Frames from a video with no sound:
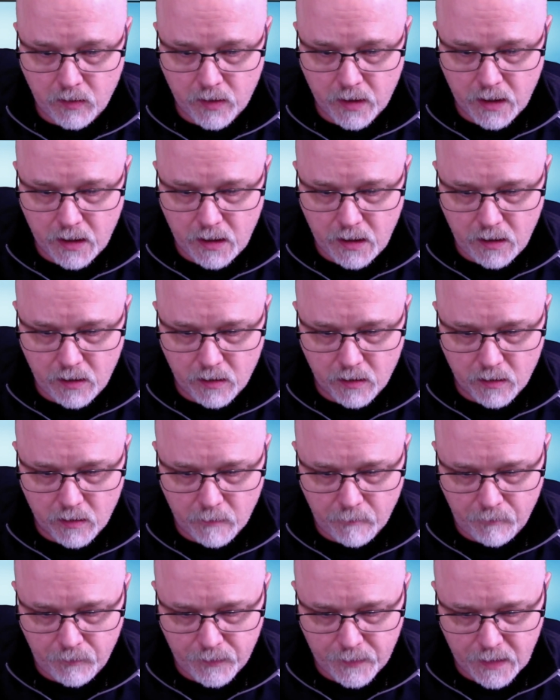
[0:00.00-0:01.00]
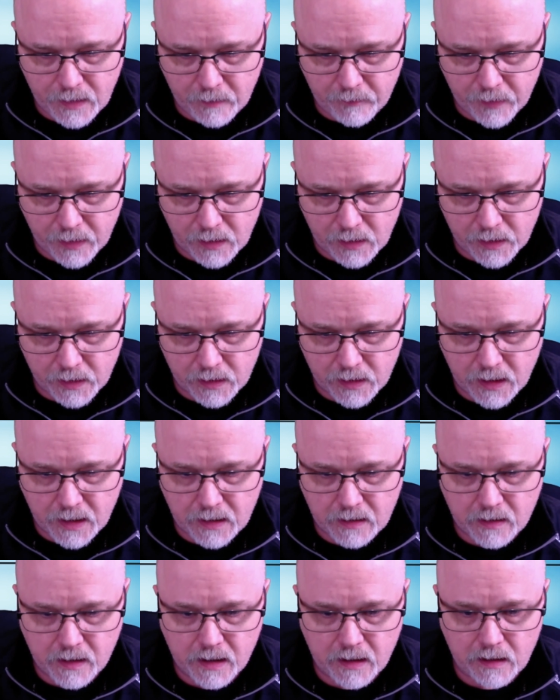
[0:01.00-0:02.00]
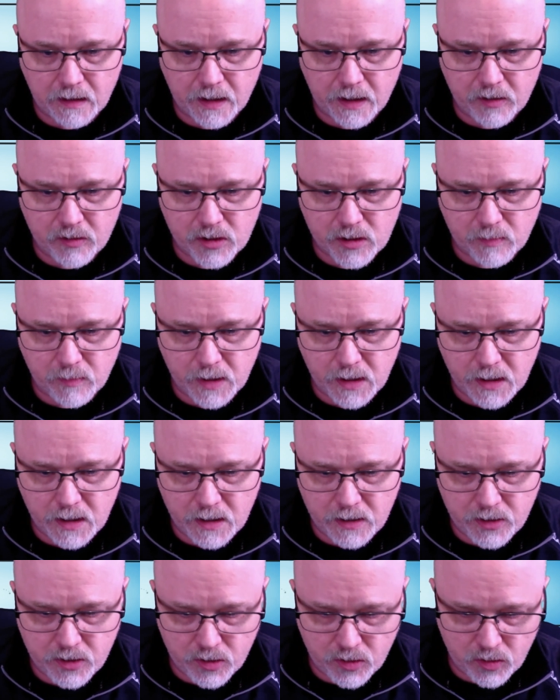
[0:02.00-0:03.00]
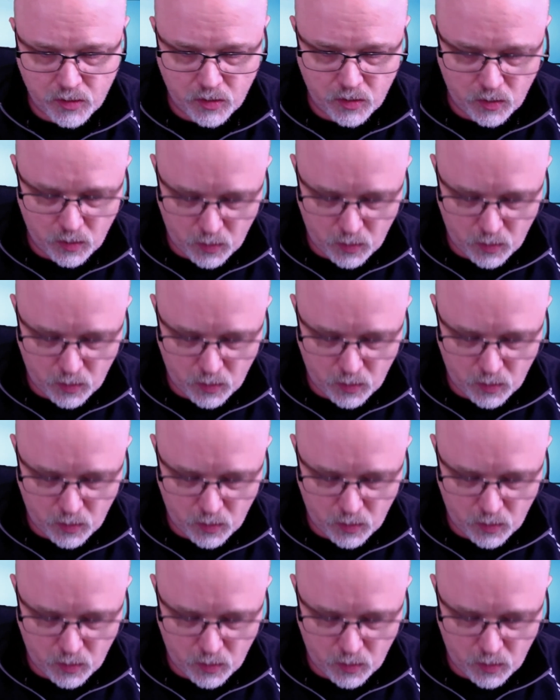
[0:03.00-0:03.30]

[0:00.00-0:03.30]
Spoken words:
here, if I click that allows me to